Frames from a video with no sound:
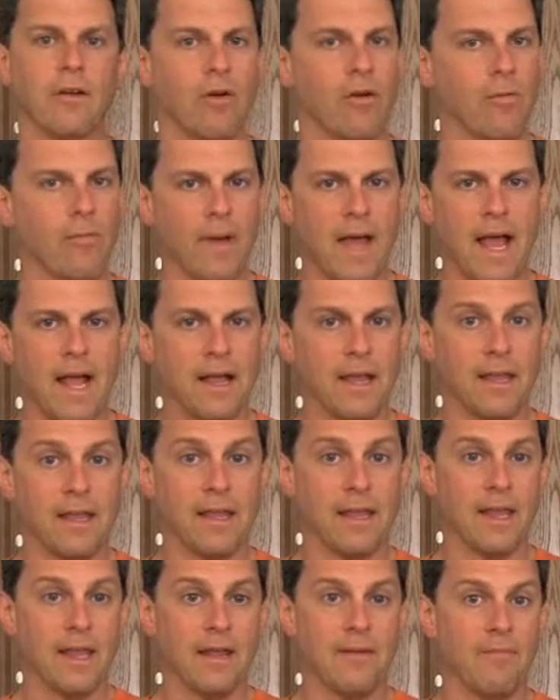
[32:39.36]
it all back
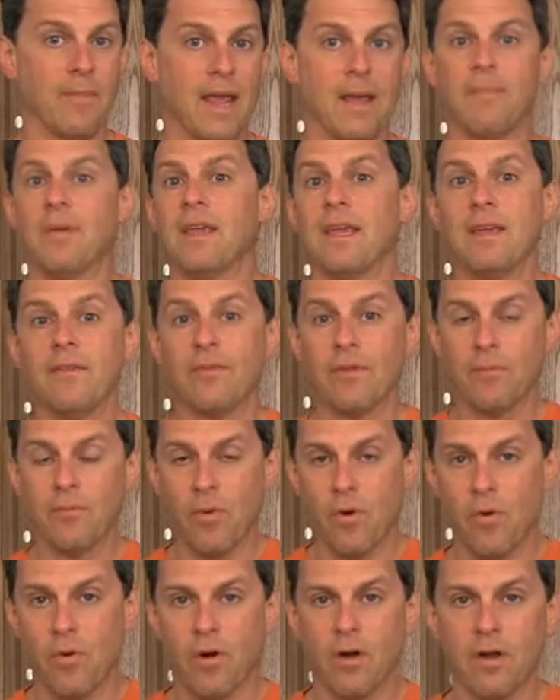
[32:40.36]
again, maybe even
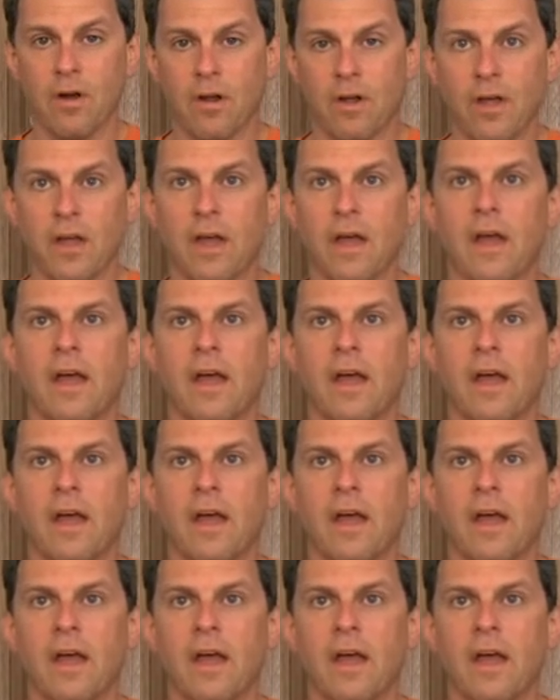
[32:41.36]
more.